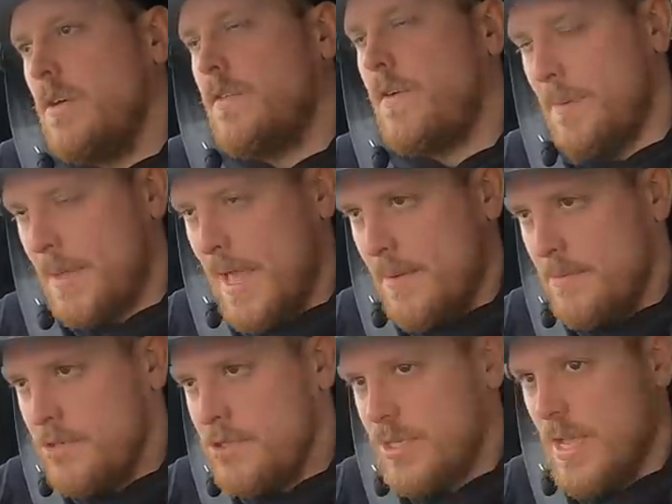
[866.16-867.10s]
from
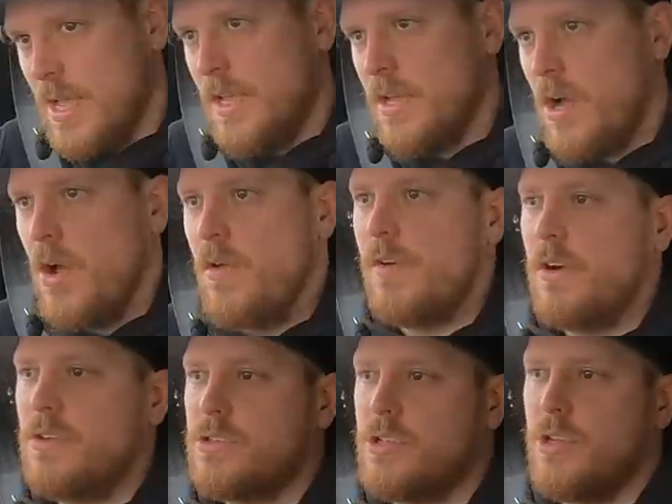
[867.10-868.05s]
Cambridgeshire
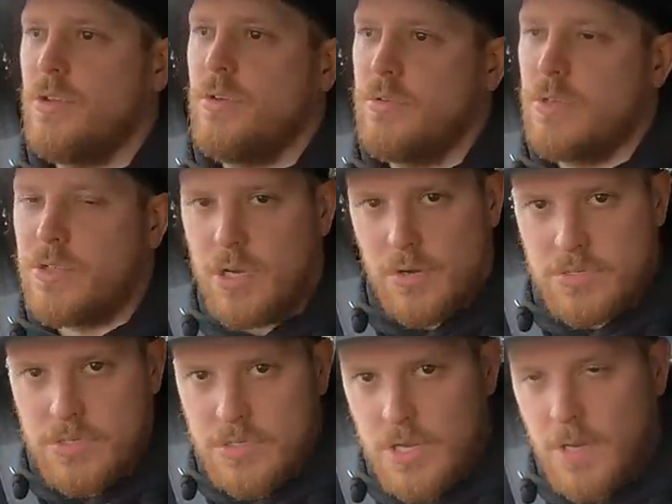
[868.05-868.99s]
over to
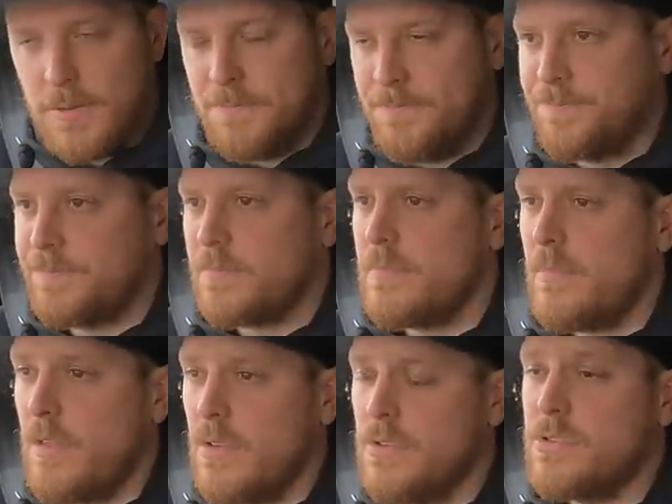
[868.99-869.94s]
Uttoxeter
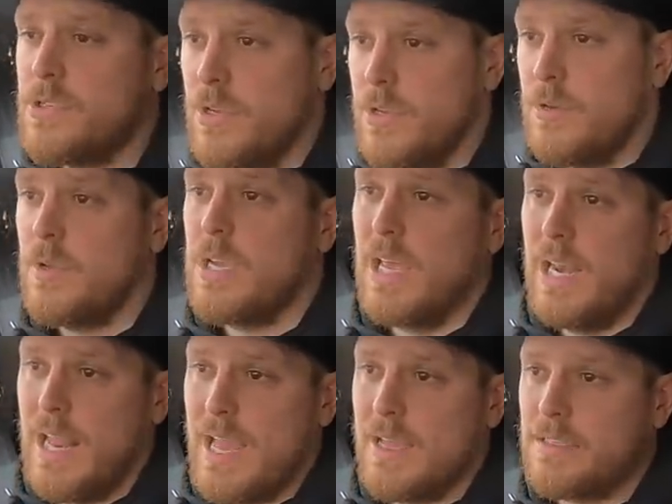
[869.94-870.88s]
to
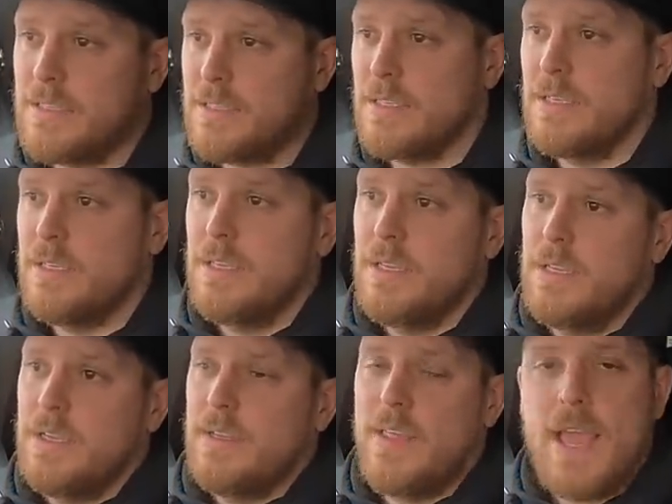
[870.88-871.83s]
collect
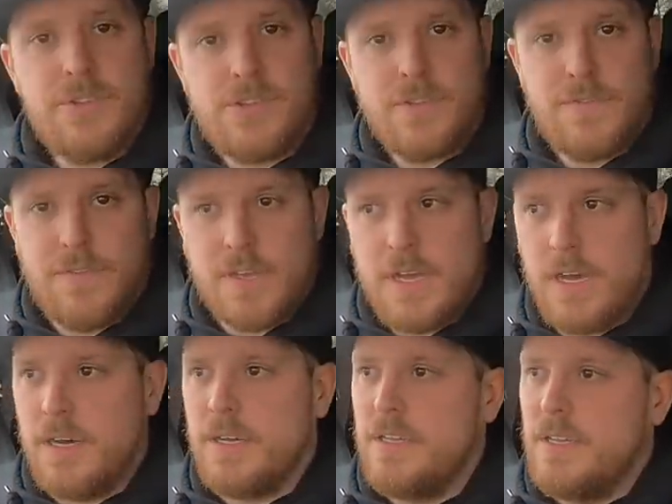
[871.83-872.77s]
the engine for the
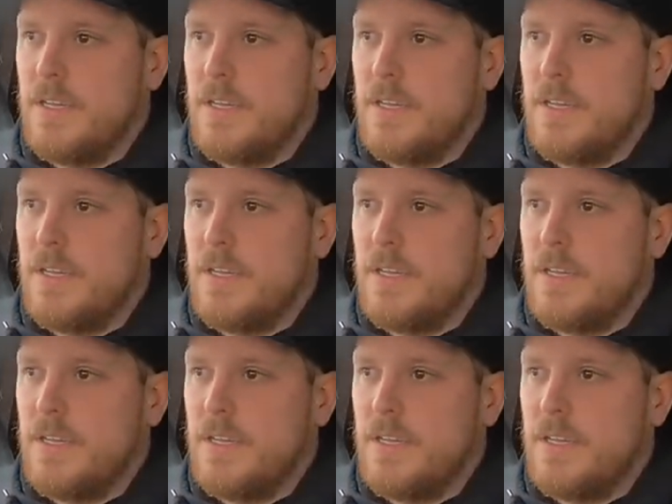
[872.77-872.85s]
car.